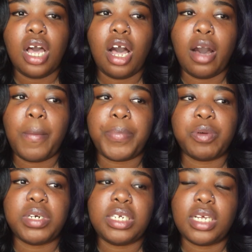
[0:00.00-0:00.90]
But
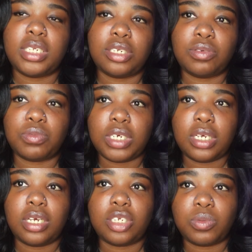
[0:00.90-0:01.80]
what he does in a
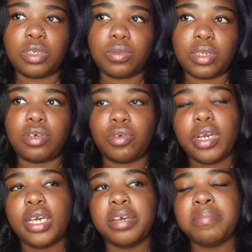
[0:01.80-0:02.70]
ring is really, really
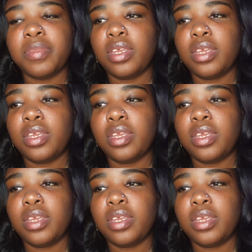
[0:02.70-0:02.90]
great.